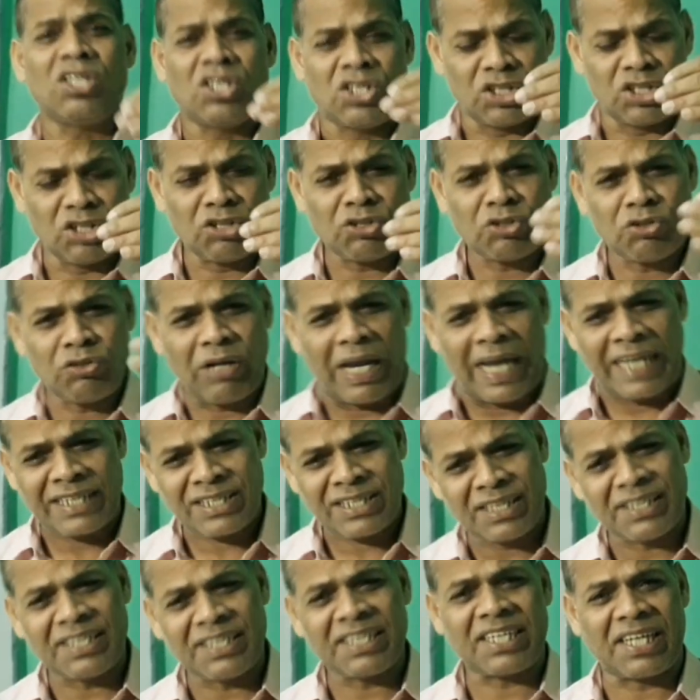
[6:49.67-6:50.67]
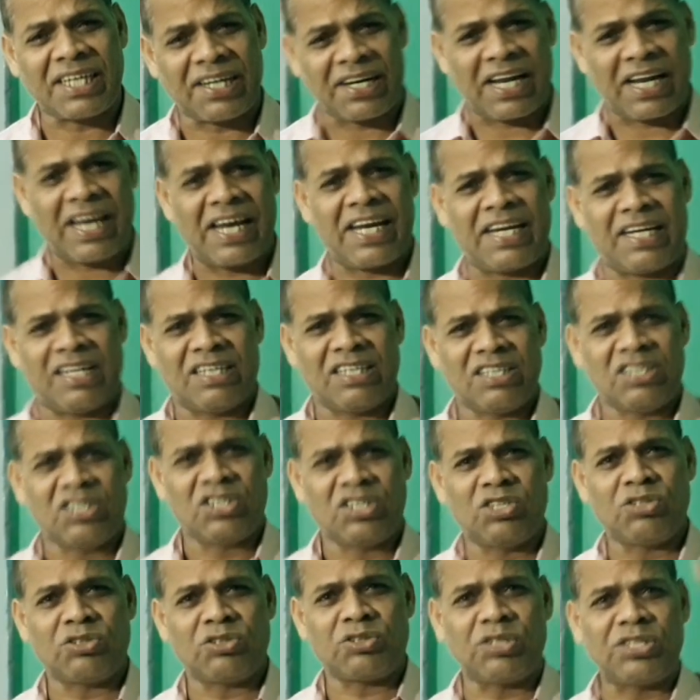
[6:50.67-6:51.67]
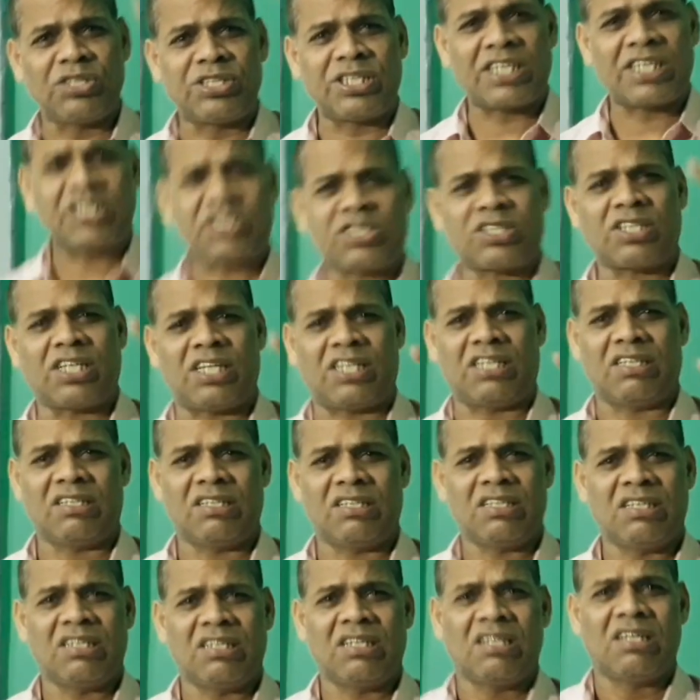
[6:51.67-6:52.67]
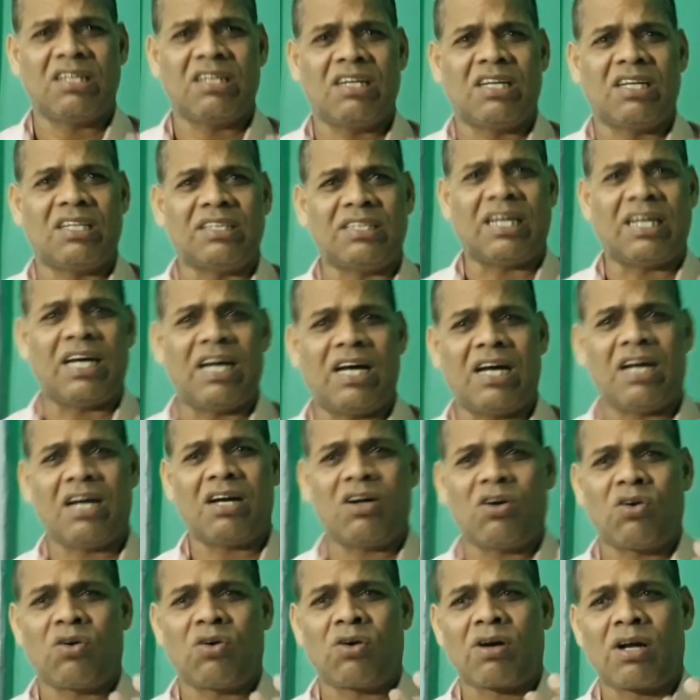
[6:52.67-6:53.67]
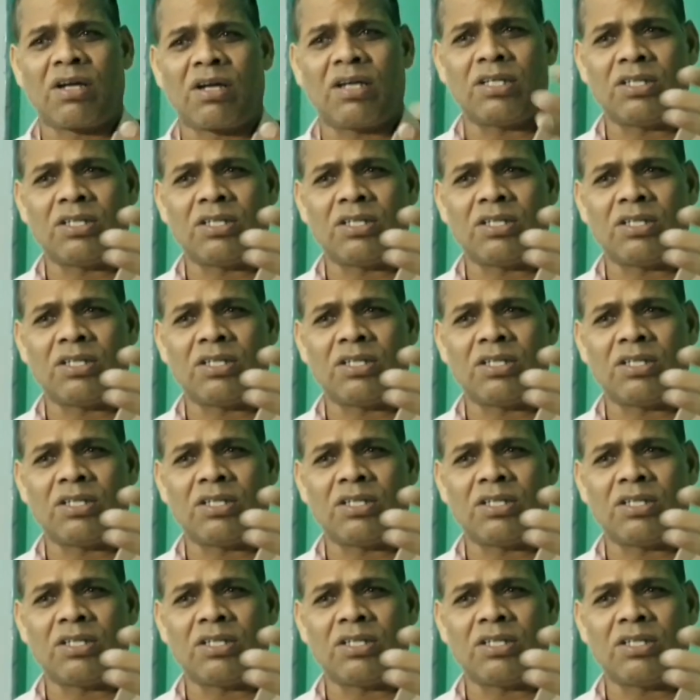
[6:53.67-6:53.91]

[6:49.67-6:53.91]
due to industry, the